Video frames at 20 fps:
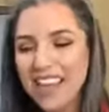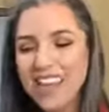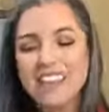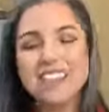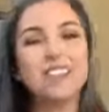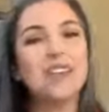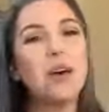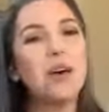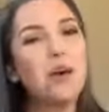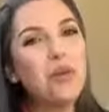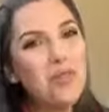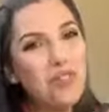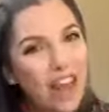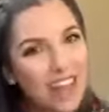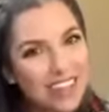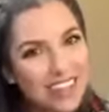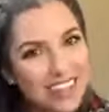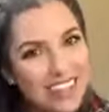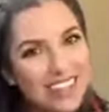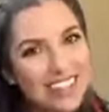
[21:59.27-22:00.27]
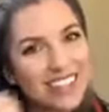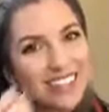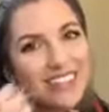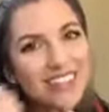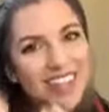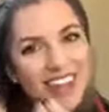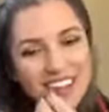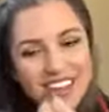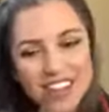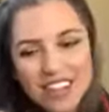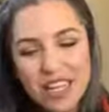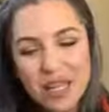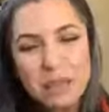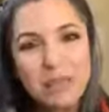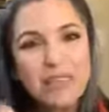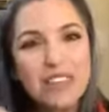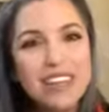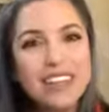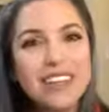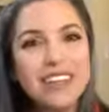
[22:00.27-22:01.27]
So that sense of touch, same
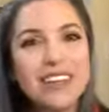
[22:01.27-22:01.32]
thing.